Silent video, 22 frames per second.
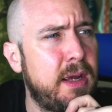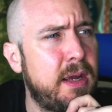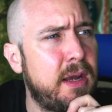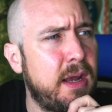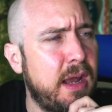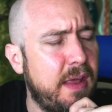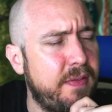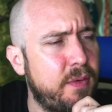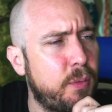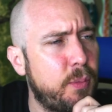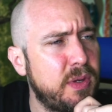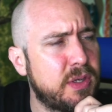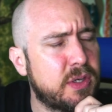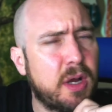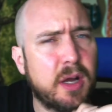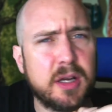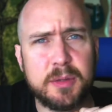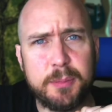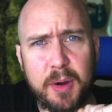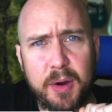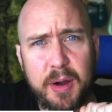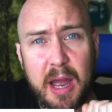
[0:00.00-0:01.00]
And then we
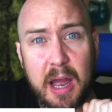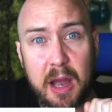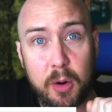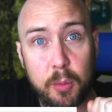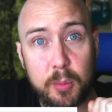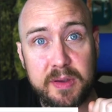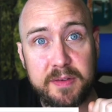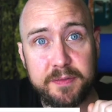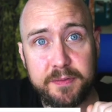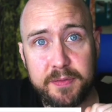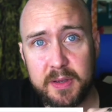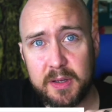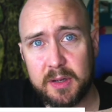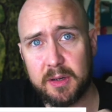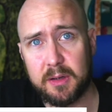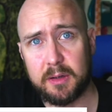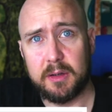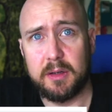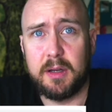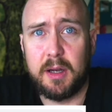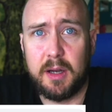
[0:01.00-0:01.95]
talk about how we feel.